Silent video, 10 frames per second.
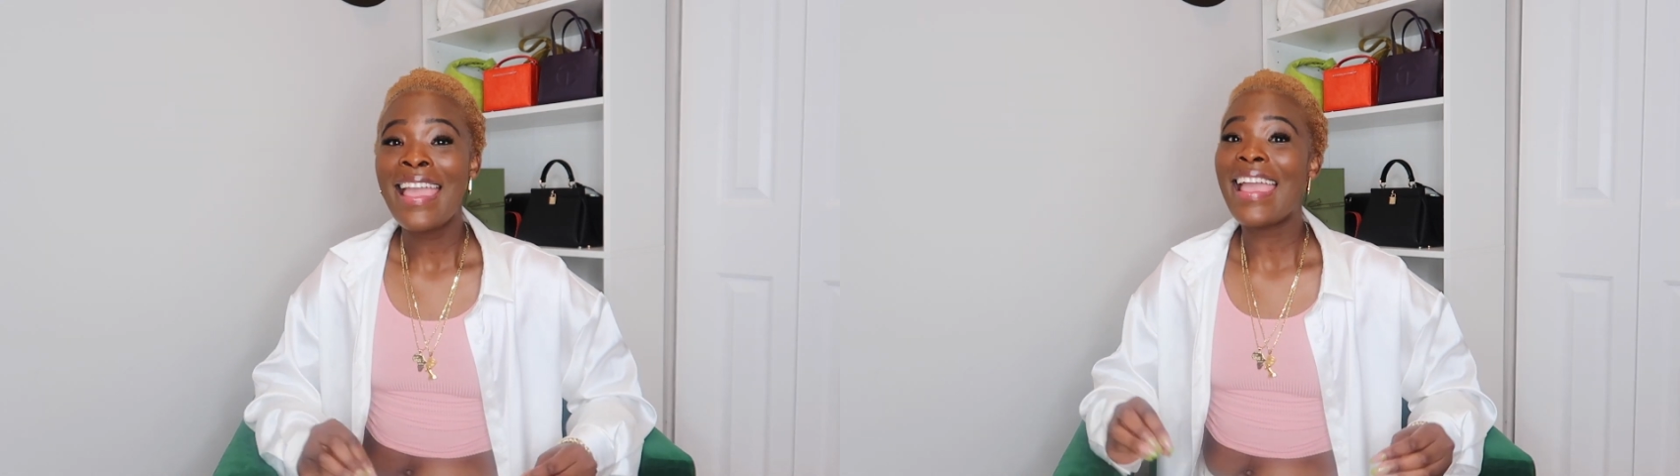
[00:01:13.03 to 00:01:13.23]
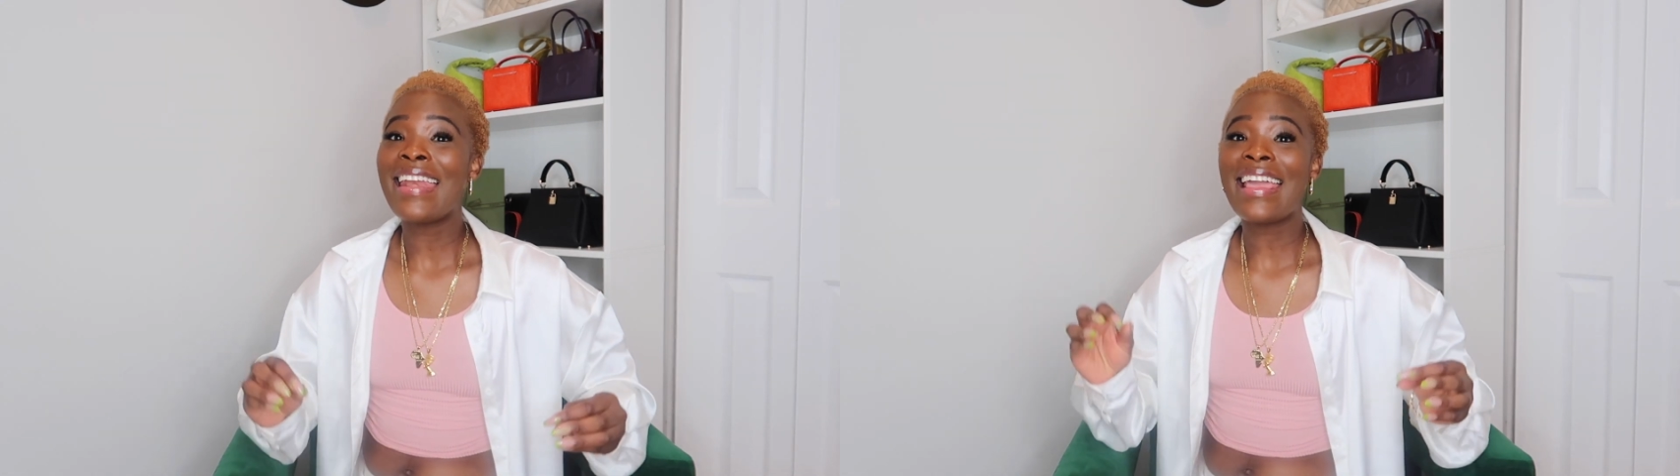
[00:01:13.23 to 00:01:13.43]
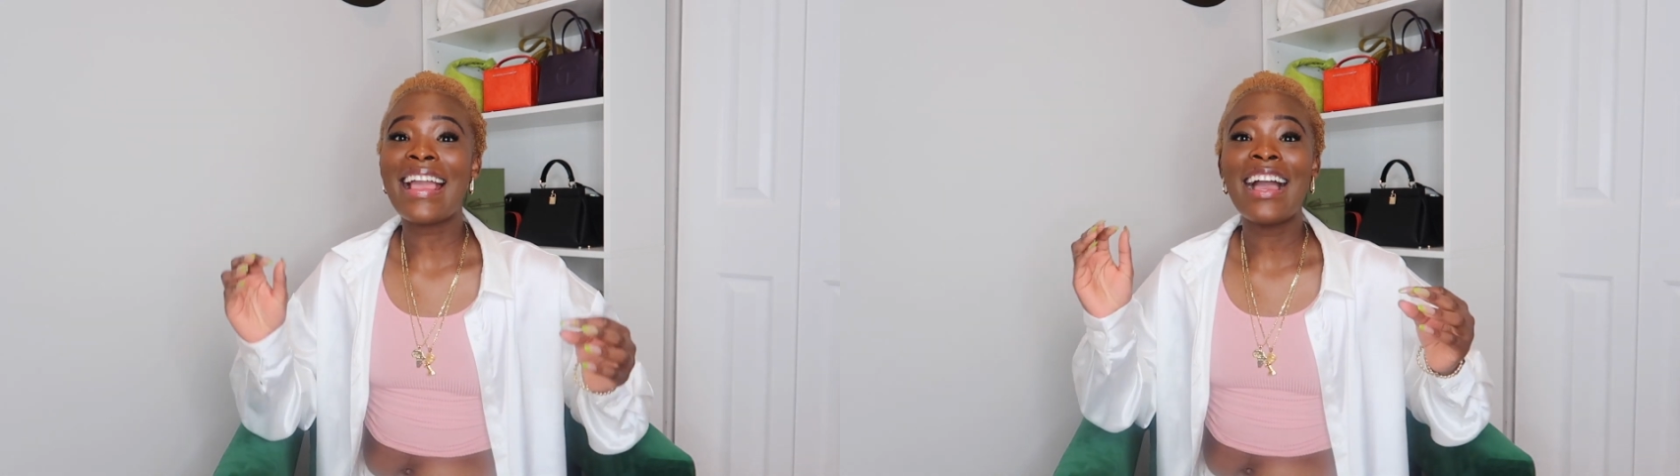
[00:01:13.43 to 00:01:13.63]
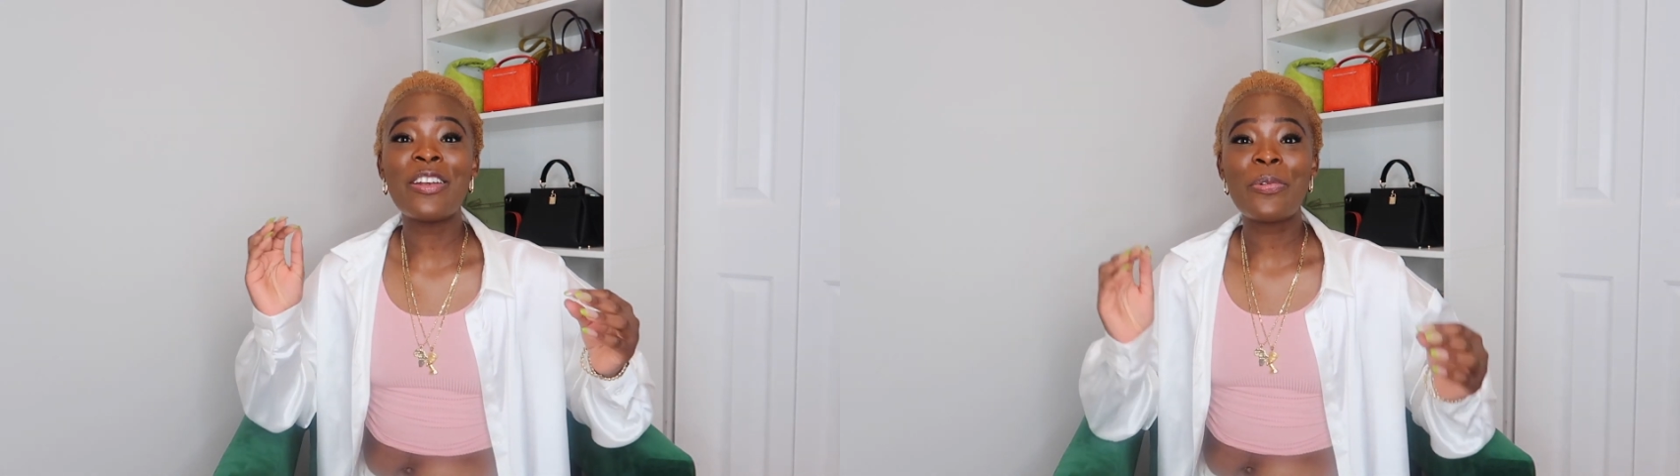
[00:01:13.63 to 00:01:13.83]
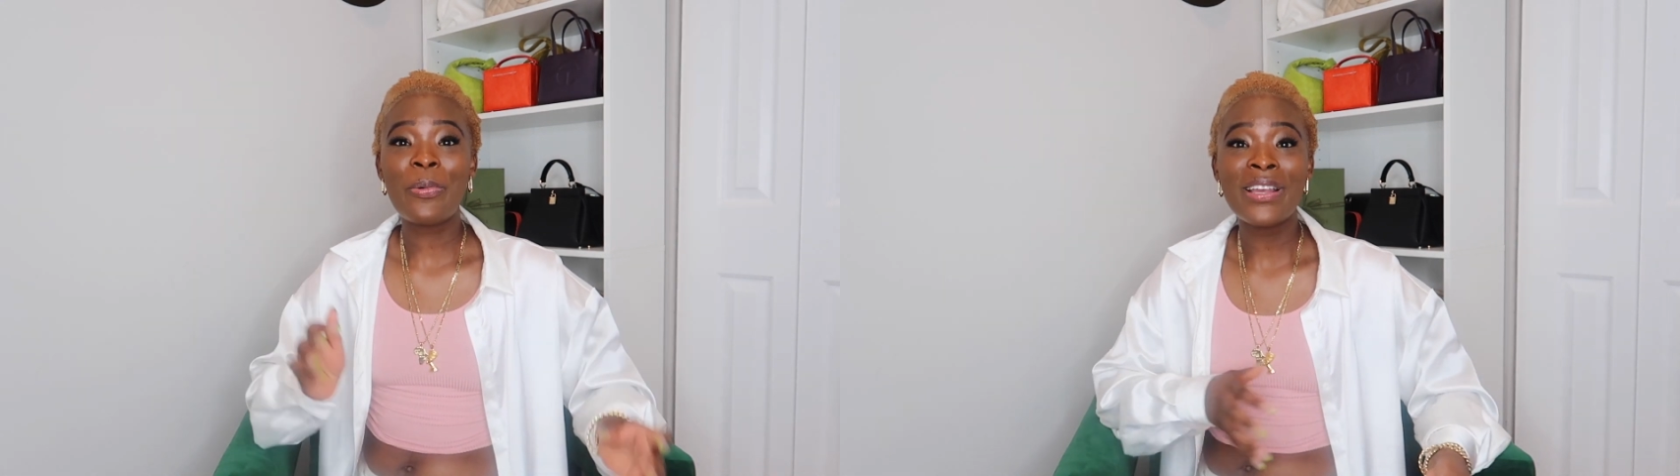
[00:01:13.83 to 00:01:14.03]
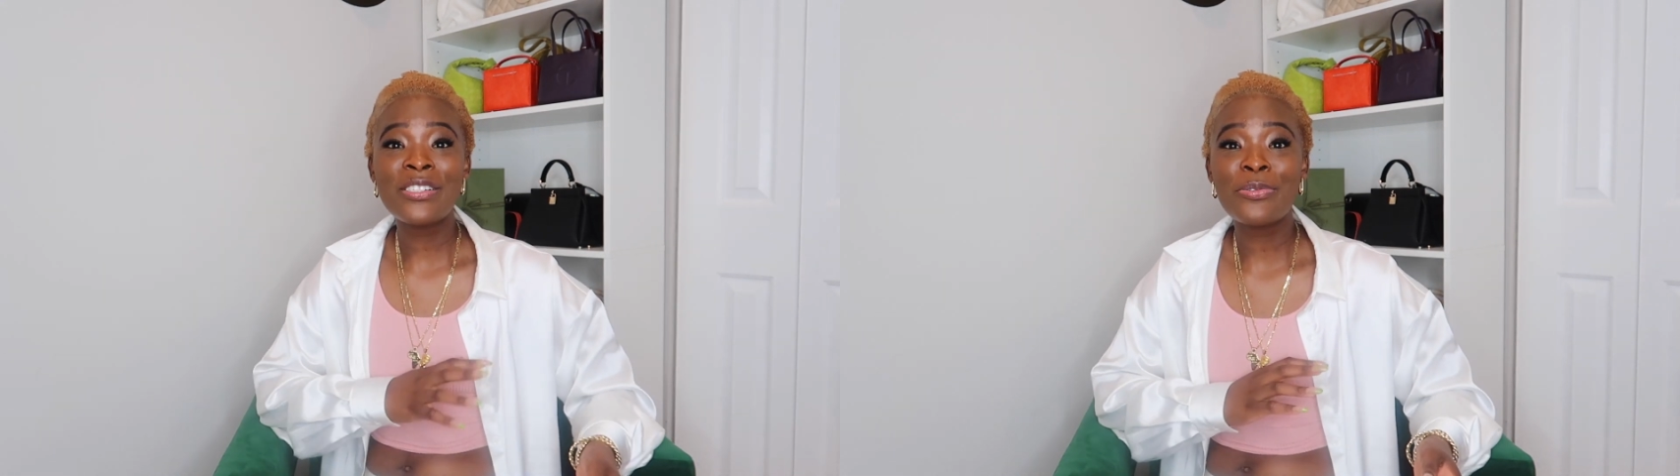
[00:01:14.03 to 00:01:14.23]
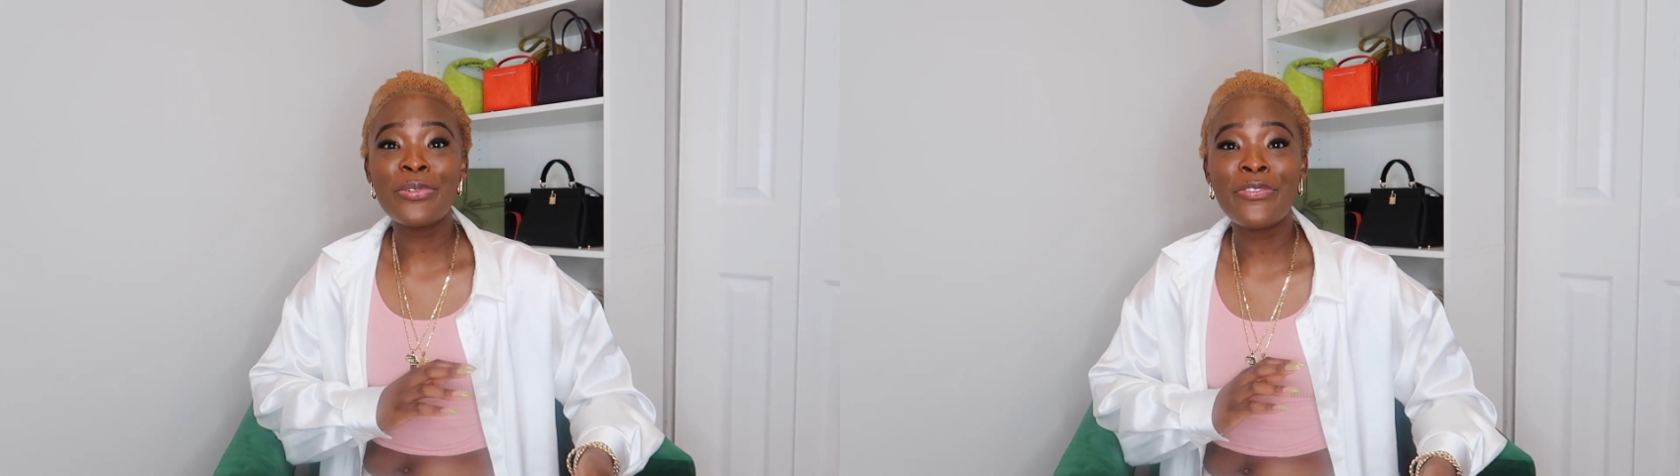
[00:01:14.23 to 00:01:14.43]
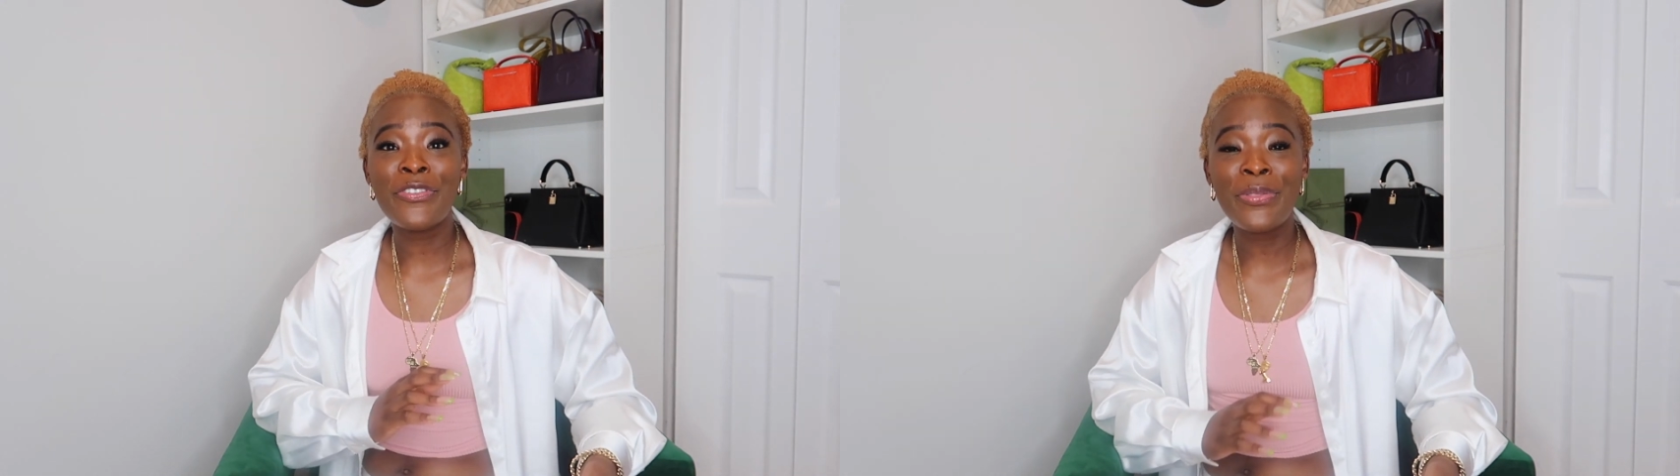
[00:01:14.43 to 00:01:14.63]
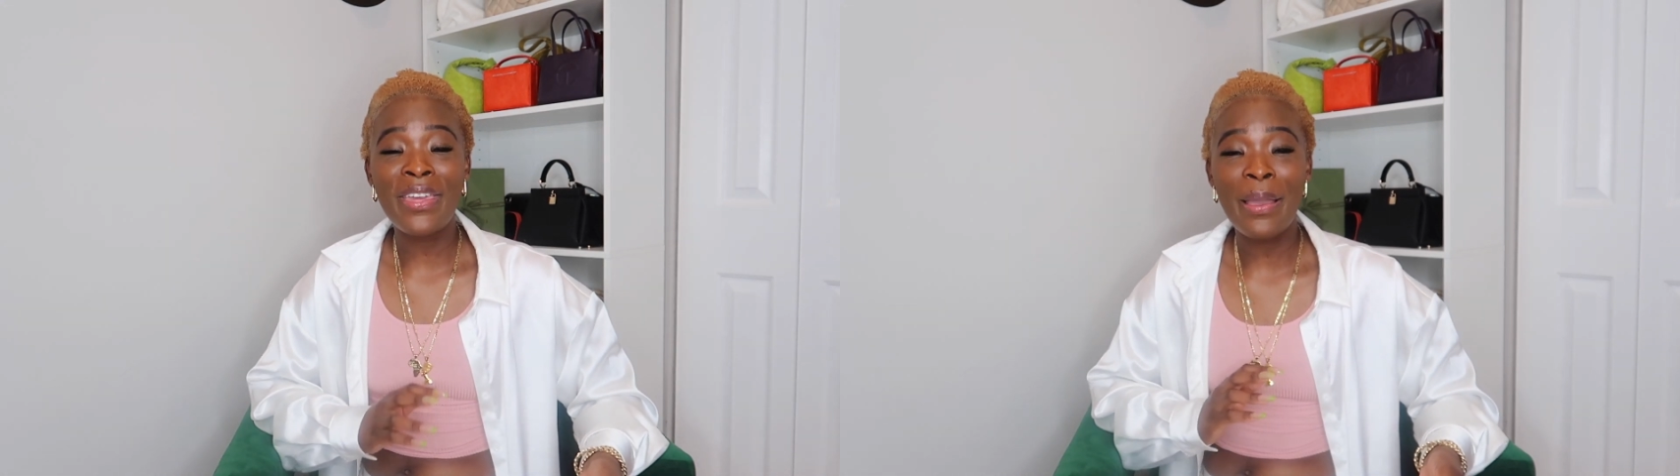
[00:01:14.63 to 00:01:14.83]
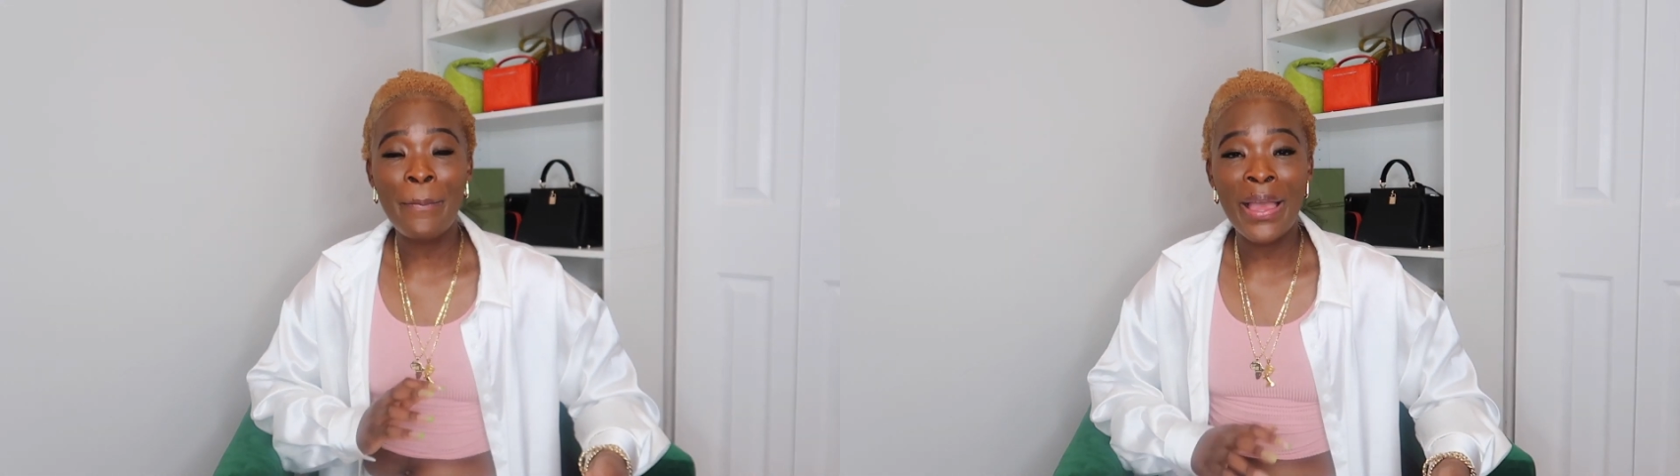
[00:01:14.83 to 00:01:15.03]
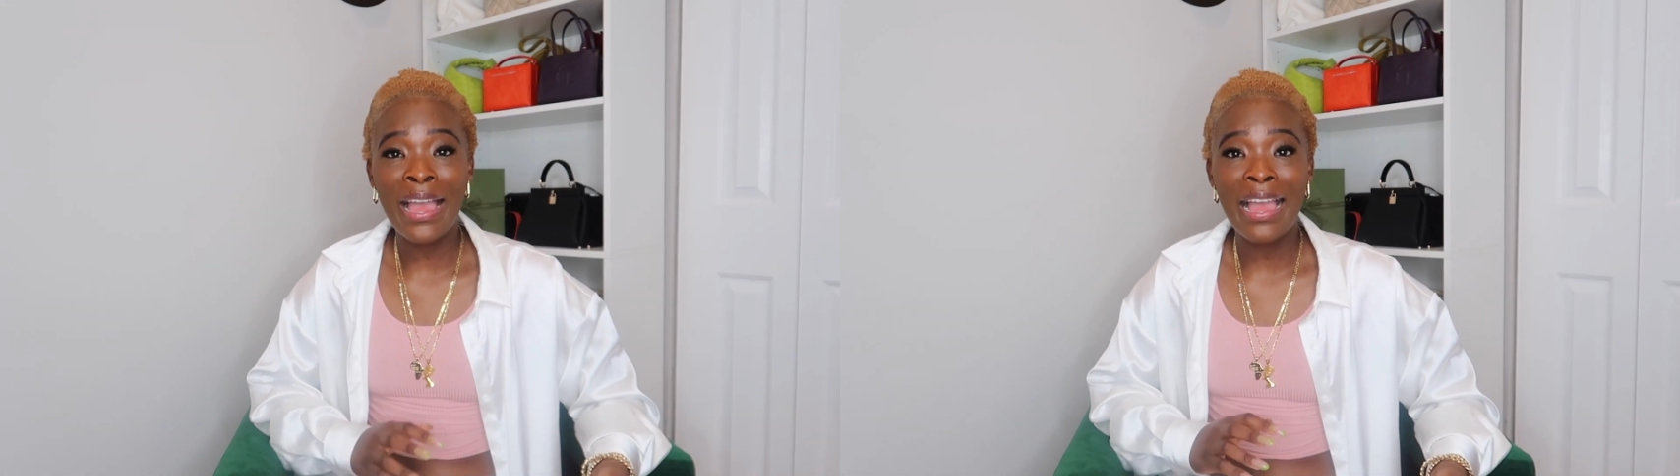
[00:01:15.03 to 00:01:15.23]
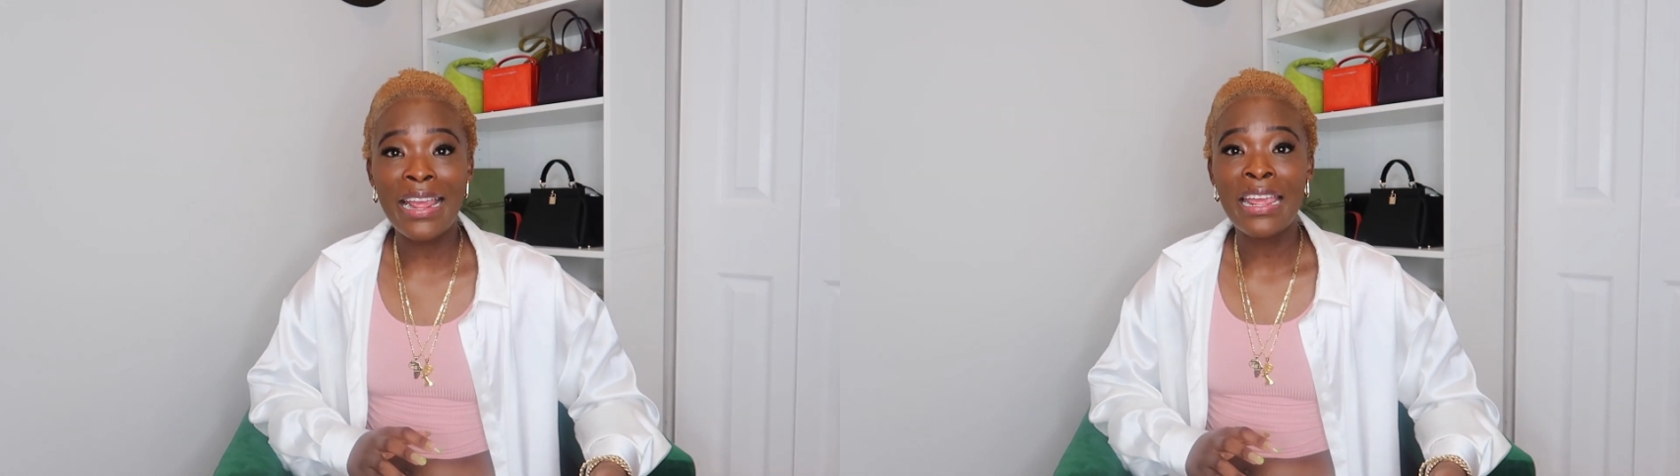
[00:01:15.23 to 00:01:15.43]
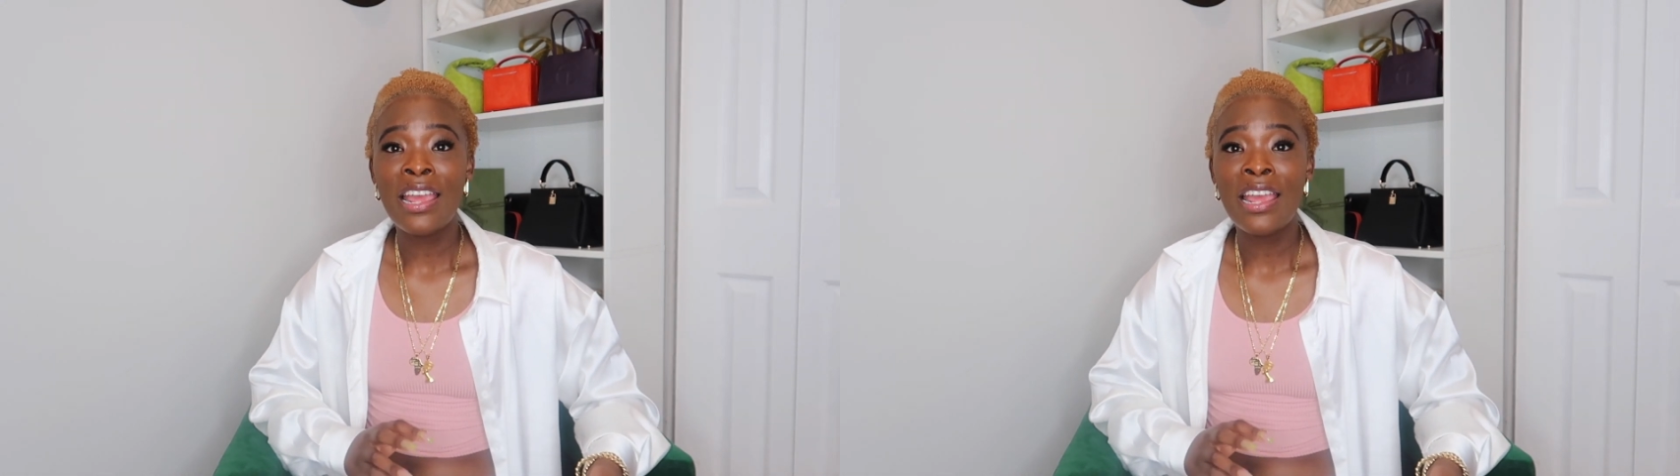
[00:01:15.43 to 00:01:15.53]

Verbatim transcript: and I can't wait to review their bag.